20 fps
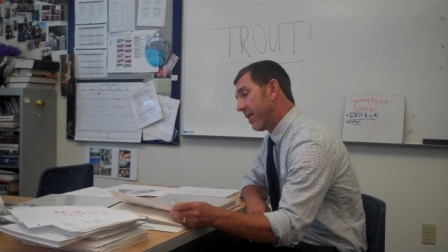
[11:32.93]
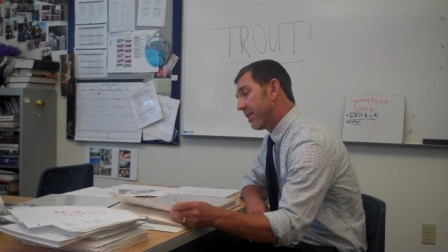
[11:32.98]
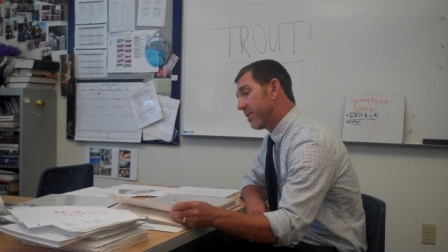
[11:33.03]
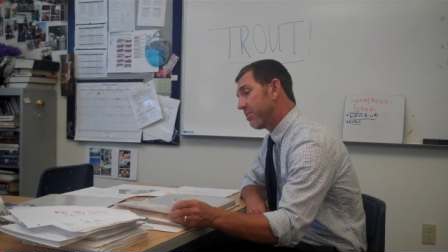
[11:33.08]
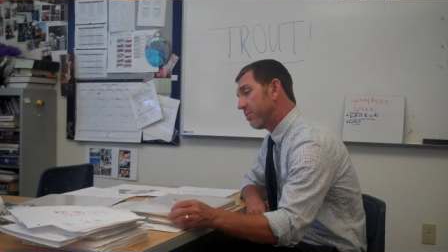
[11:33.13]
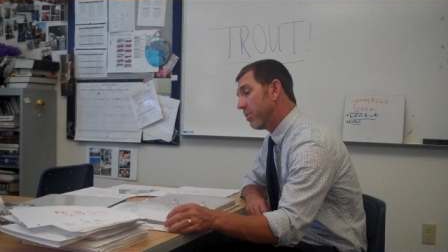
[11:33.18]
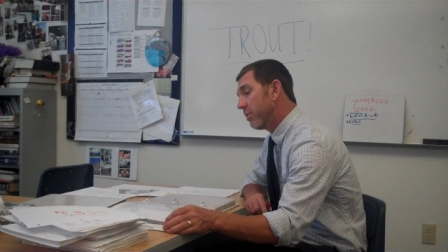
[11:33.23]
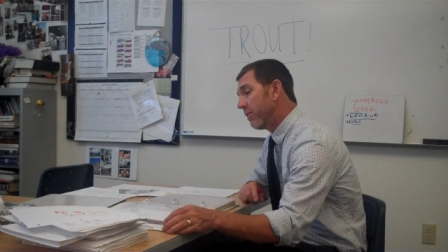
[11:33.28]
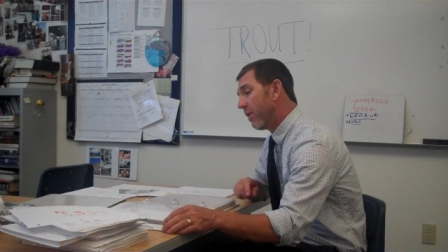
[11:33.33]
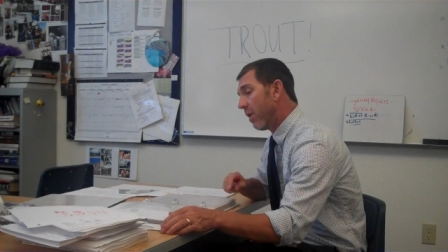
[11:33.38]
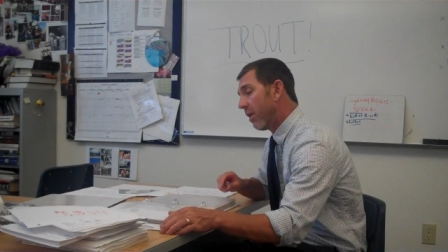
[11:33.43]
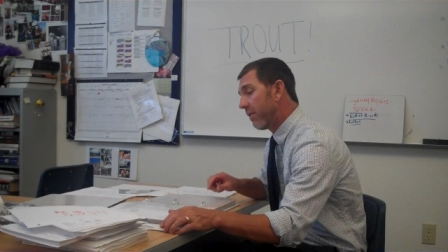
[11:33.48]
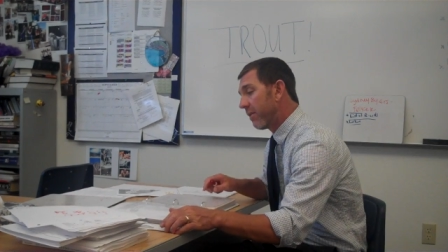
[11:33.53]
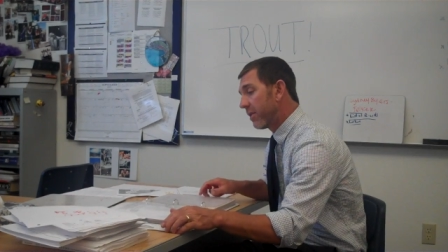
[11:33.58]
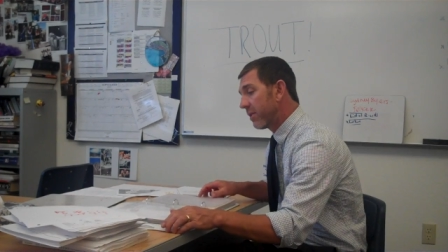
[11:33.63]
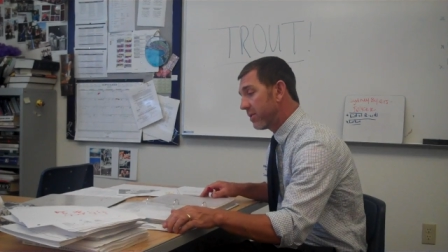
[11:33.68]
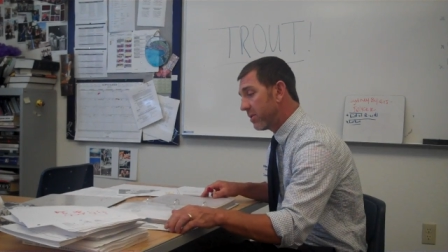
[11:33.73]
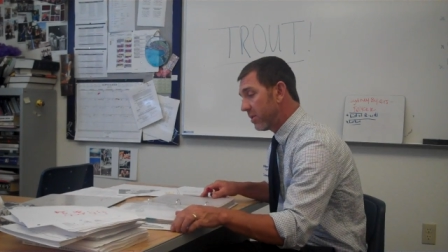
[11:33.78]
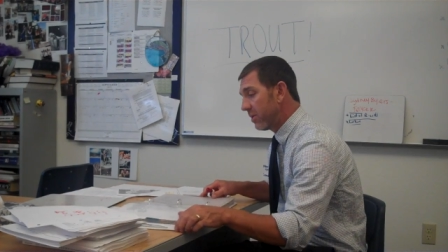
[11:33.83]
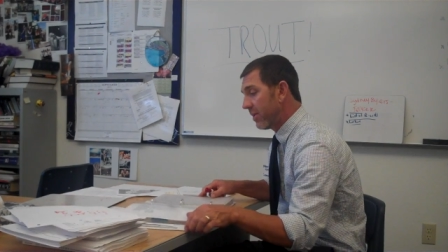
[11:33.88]
Now let's move
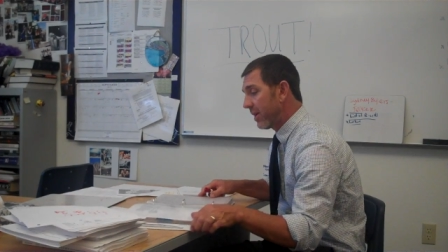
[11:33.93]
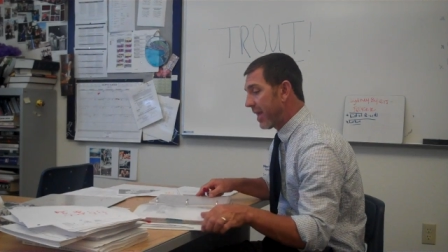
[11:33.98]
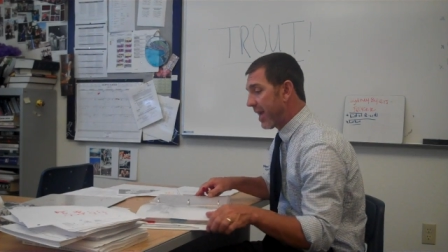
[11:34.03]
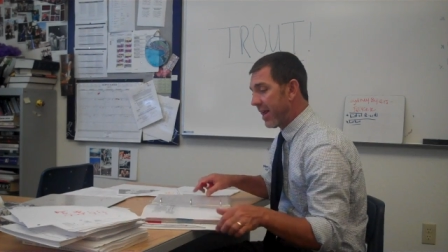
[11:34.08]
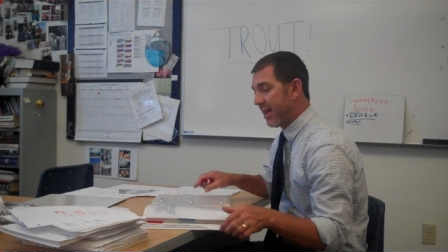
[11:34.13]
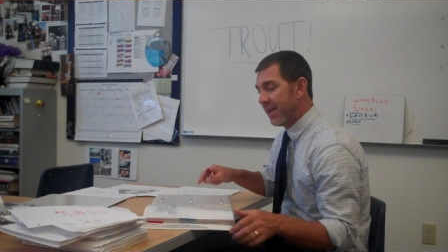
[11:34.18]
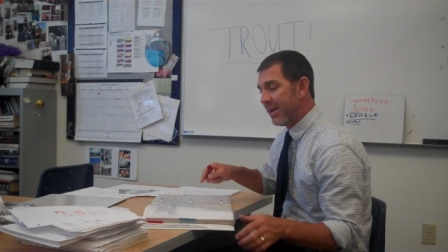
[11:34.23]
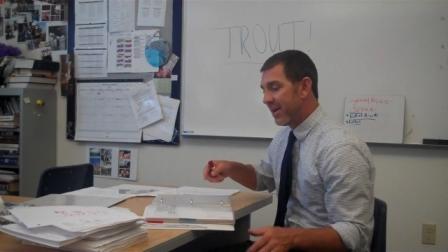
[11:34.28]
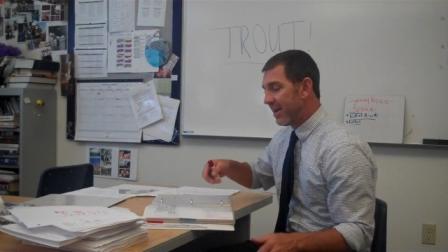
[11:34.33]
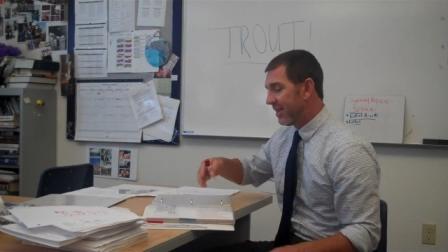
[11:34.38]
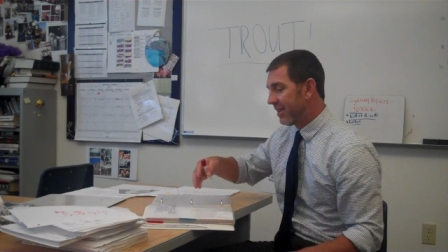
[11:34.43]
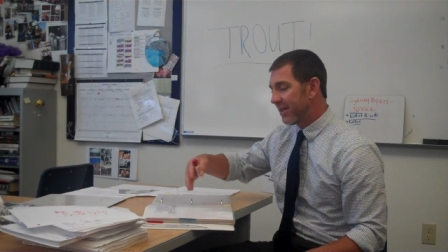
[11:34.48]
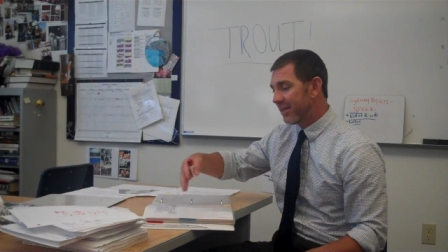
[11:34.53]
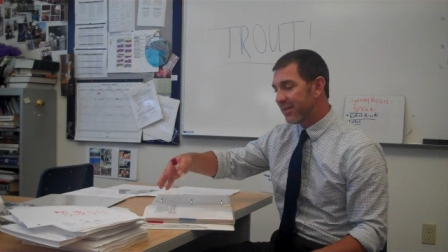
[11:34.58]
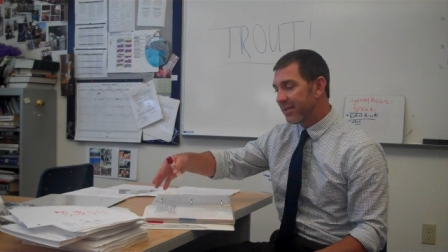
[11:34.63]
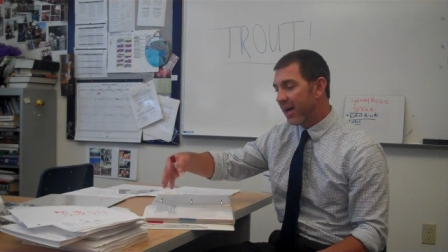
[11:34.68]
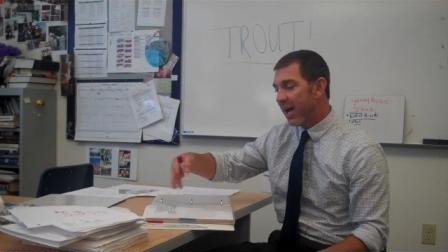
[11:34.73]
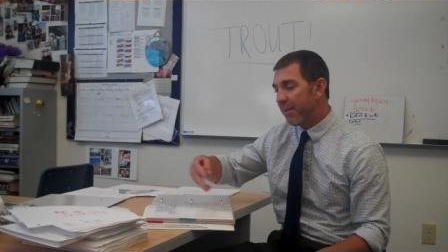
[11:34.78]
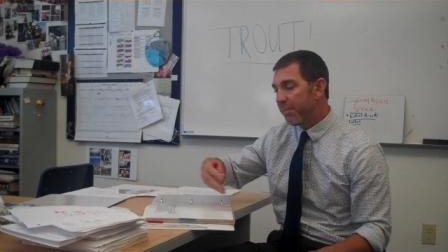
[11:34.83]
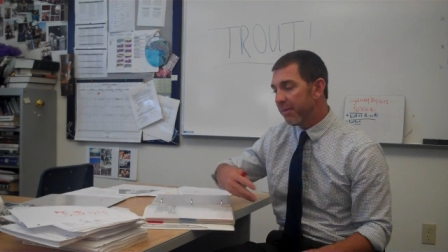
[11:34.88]
over to, again,
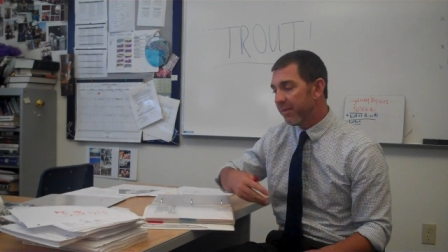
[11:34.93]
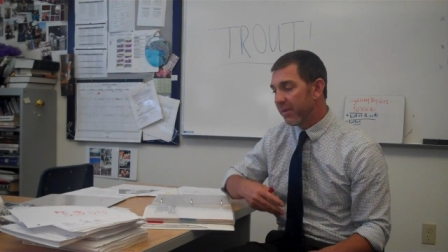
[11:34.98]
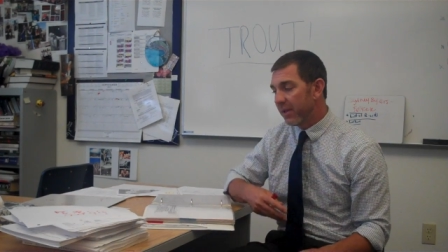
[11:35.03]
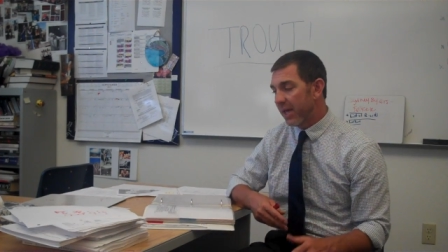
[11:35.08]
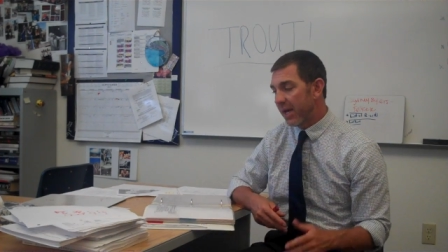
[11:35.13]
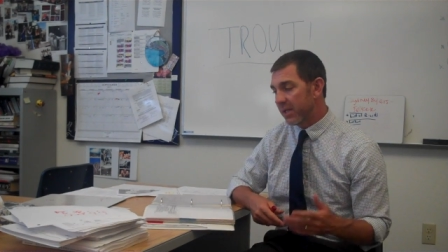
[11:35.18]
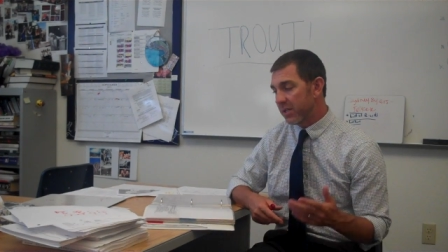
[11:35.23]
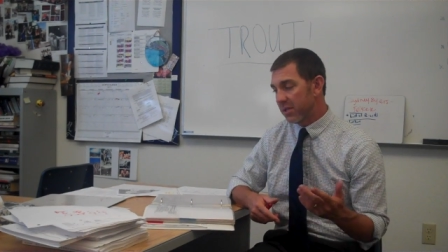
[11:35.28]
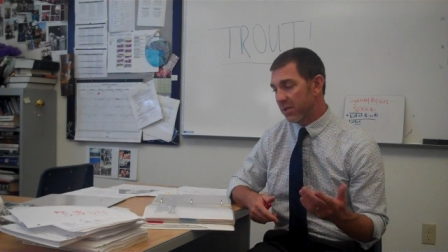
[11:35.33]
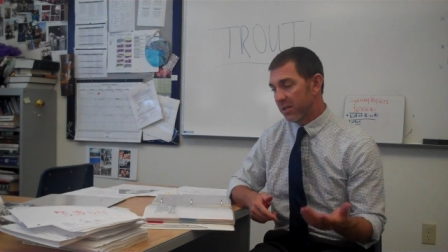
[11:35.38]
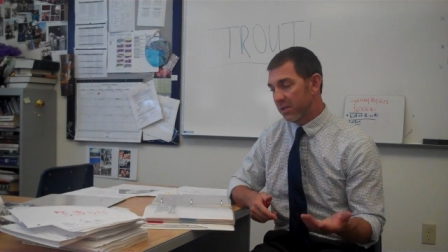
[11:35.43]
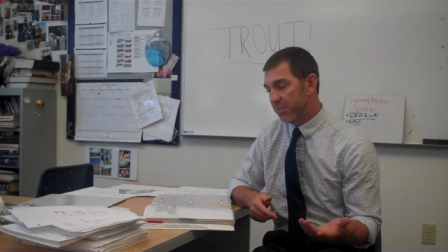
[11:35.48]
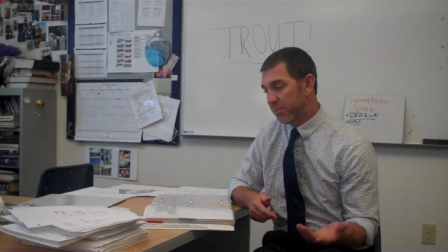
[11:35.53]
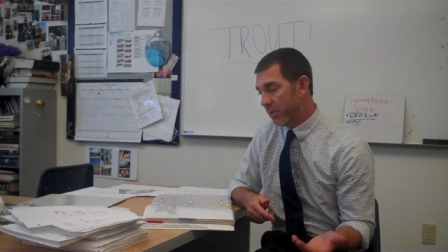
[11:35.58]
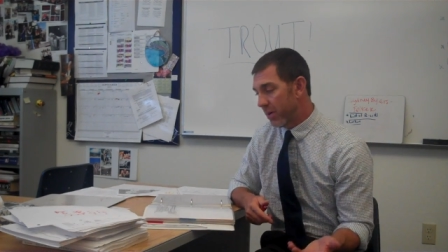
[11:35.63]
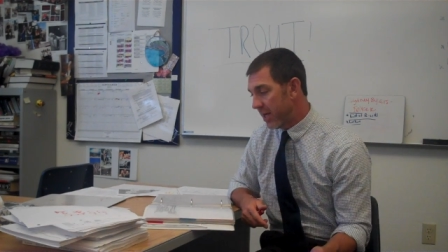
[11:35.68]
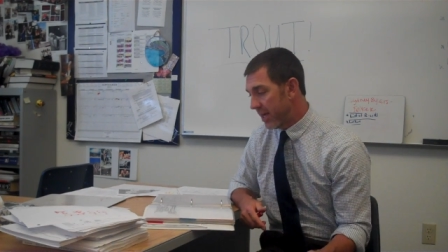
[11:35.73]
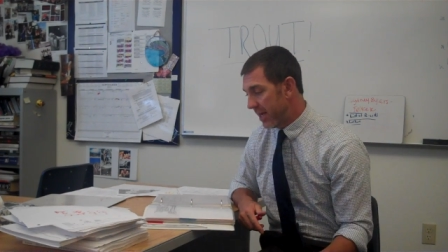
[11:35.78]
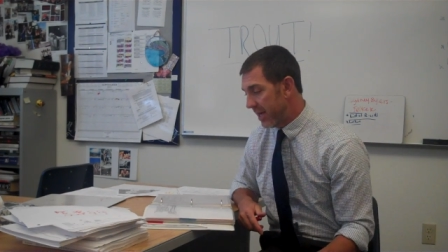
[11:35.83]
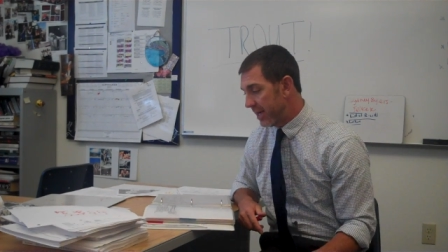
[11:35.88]
this type of election is
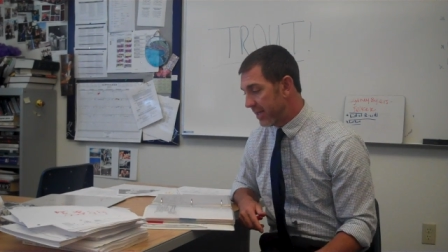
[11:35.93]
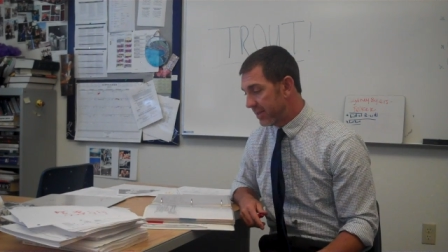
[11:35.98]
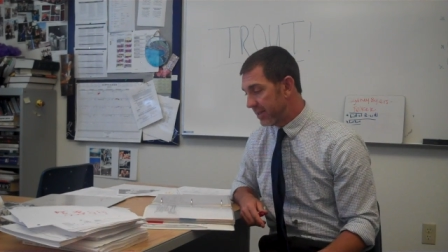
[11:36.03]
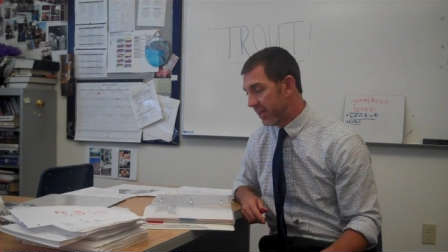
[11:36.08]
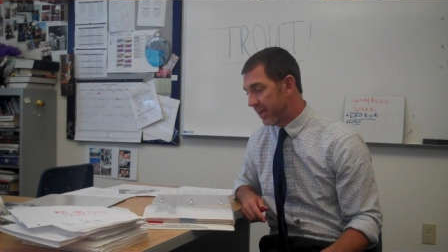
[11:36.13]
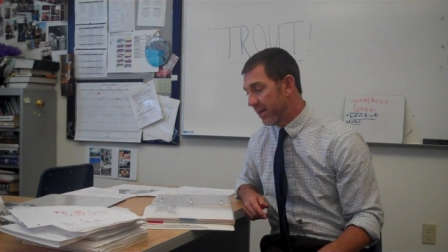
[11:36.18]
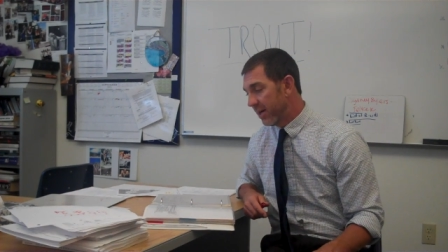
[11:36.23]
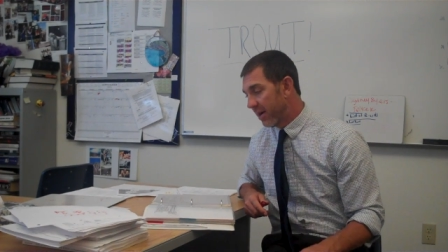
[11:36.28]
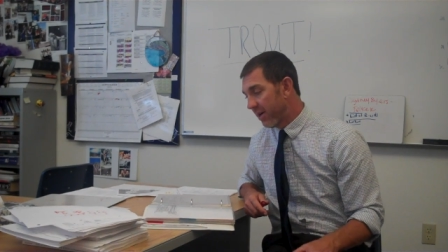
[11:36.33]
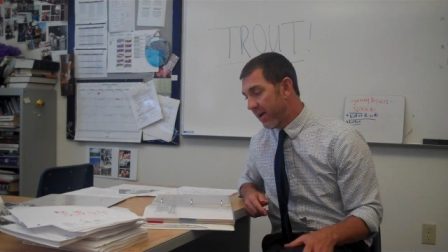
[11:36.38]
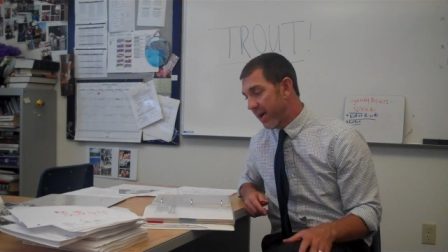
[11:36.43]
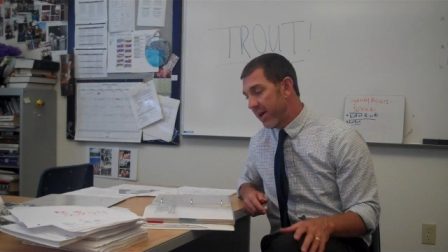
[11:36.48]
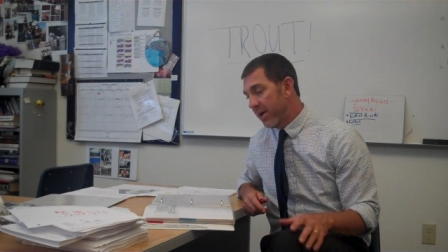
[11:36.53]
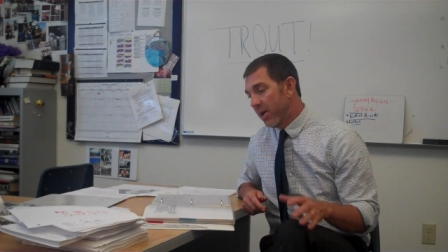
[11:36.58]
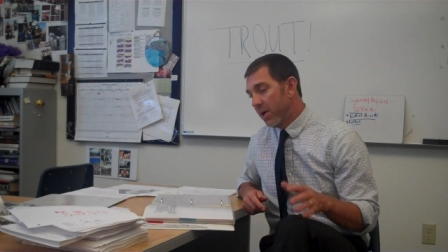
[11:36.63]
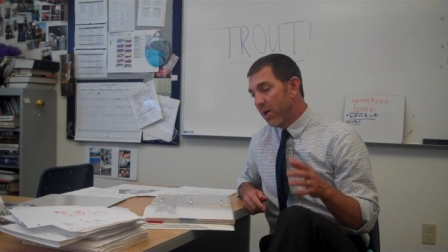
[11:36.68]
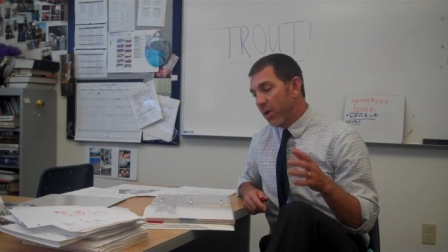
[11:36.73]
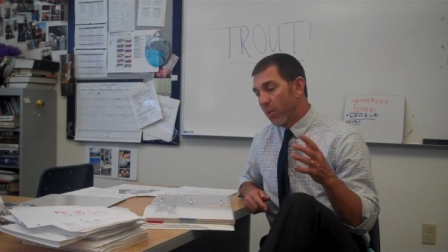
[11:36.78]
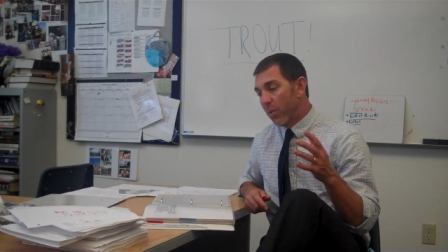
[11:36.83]
pretty easy, all right?